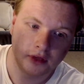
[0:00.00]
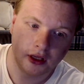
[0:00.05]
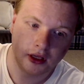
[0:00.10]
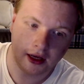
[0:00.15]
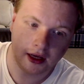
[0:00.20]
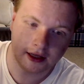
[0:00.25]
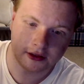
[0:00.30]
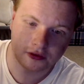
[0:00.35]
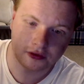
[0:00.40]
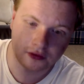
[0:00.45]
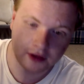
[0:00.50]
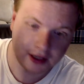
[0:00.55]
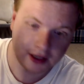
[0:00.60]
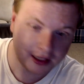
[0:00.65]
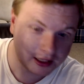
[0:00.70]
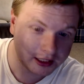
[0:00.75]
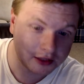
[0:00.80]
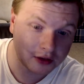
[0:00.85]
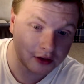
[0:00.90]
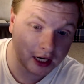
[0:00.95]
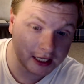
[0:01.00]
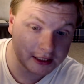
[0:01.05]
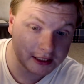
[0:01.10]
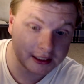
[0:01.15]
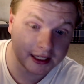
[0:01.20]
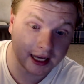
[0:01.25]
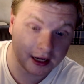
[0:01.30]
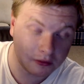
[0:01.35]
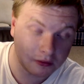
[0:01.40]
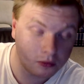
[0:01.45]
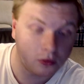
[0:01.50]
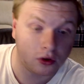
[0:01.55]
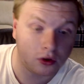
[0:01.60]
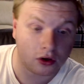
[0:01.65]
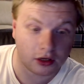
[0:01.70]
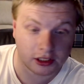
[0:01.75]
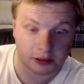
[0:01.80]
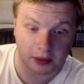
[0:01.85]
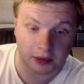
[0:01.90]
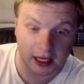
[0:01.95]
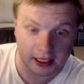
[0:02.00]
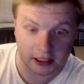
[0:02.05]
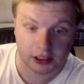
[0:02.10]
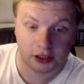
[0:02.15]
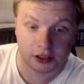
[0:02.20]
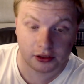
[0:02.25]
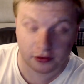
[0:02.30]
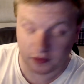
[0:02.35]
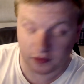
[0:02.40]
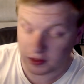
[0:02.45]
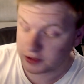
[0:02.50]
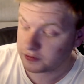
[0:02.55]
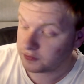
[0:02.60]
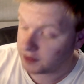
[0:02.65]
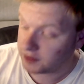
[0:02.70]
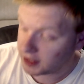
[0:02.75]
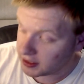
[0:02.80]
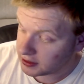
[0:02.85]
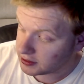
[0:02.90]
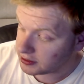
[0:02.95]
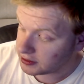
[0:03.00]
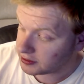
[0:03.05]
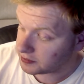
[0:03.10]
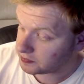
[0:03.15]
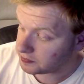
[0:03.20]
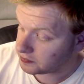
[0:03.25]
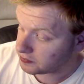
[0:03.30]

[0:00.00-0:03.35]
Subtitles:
It's really great to get more expanded universe figures.